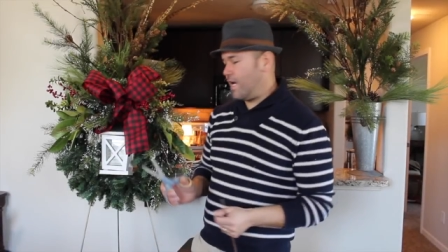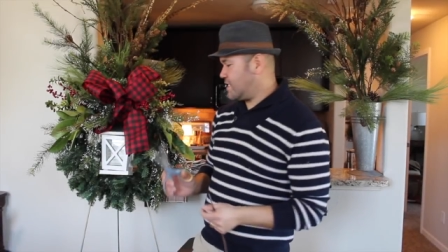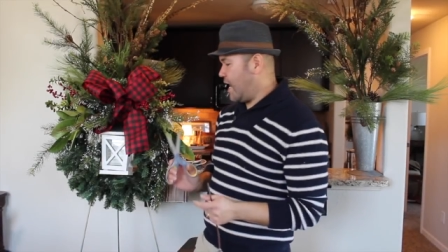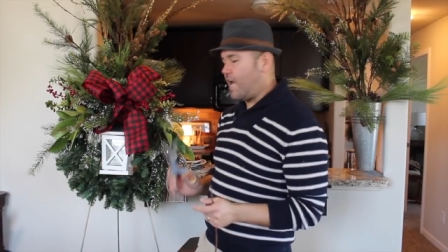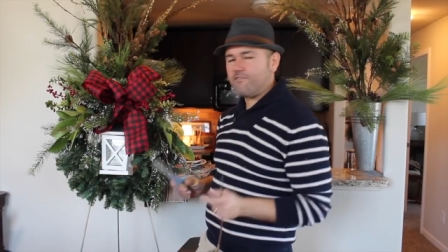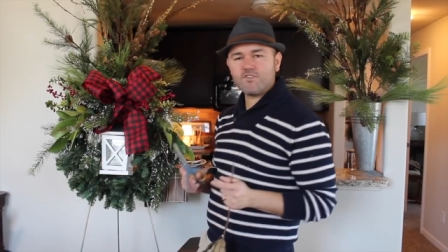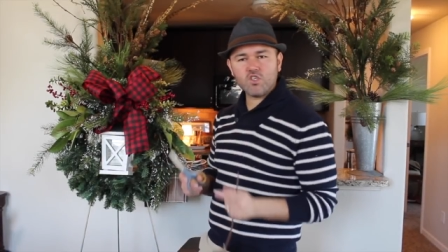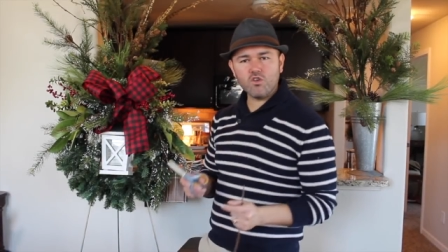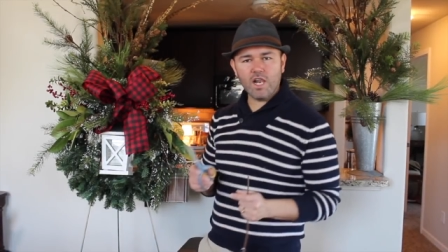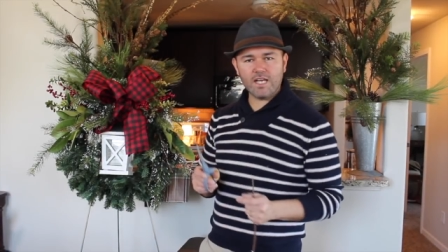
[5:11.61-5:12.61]
guys, I have
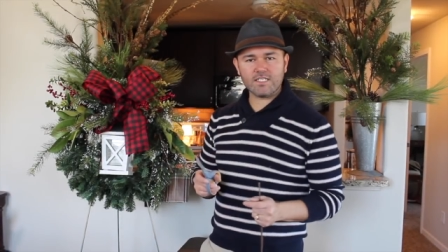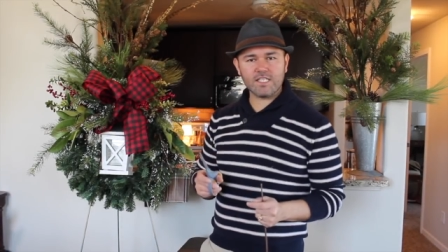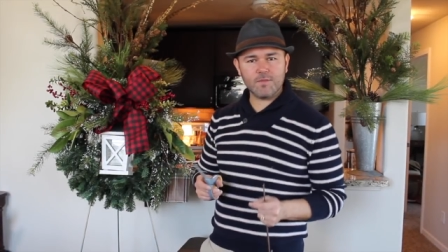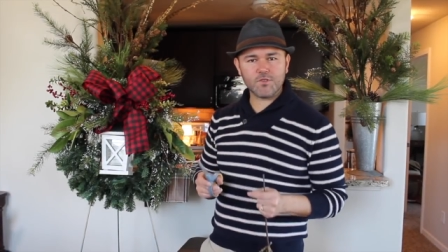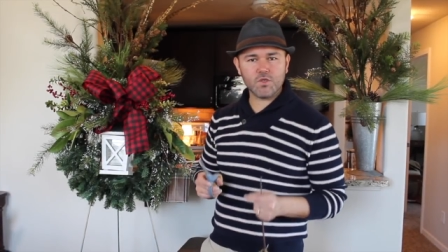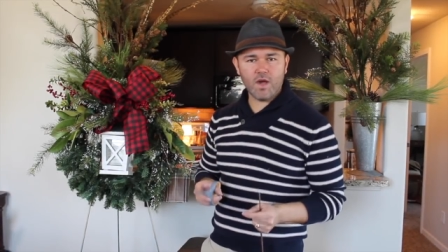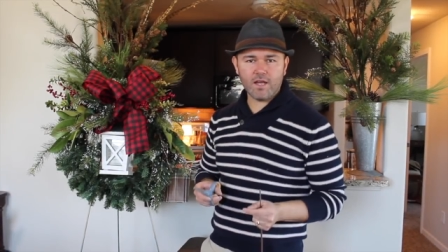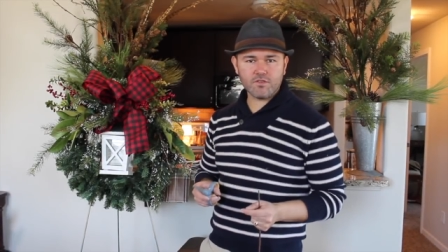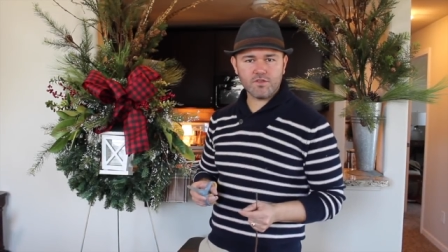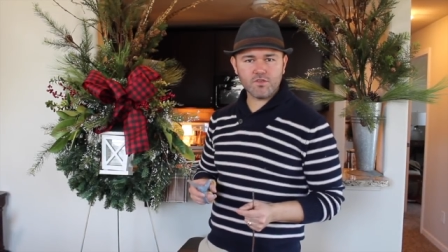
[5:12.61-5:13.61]
two last steps to
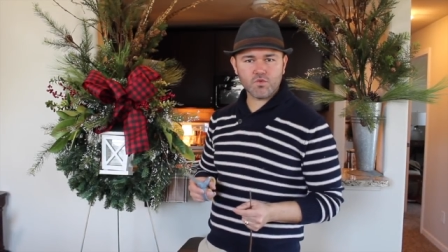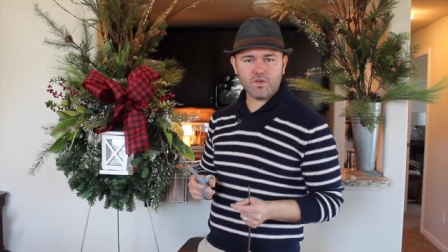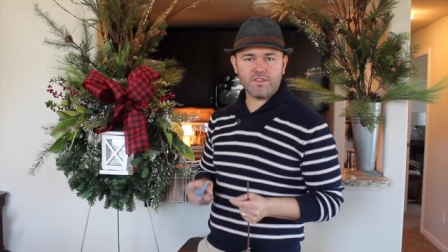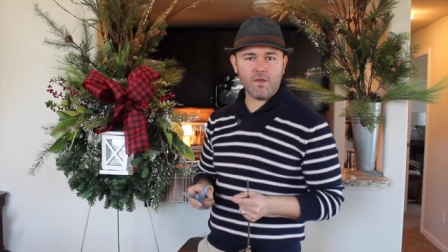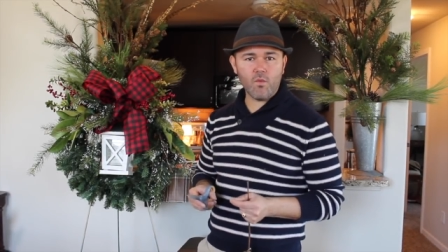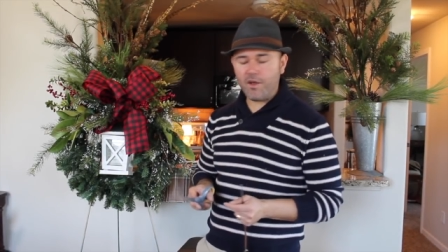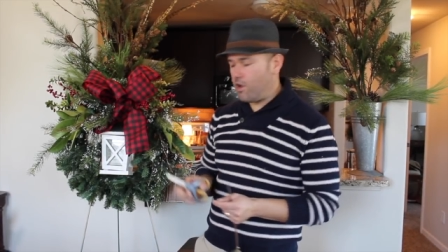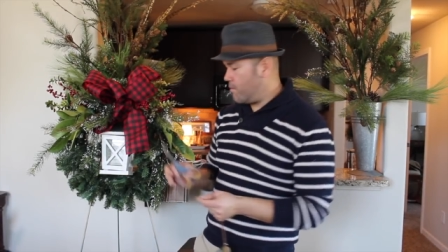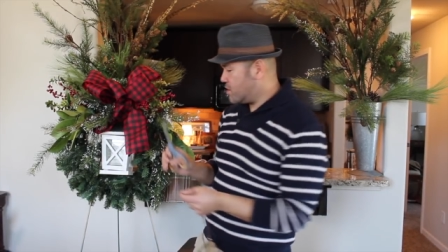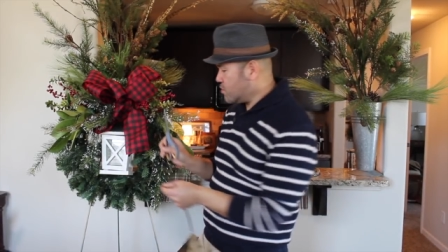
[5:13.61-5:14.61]
add to this wreath, and one
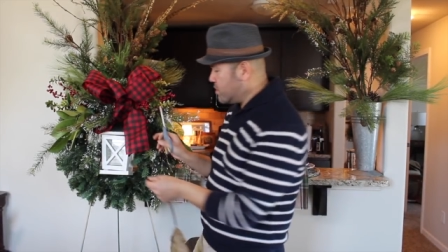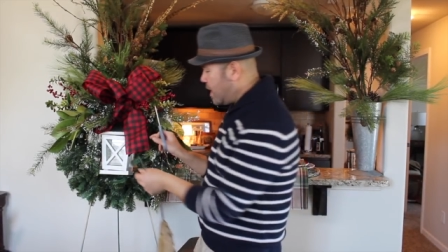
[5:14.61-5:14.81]
of them is to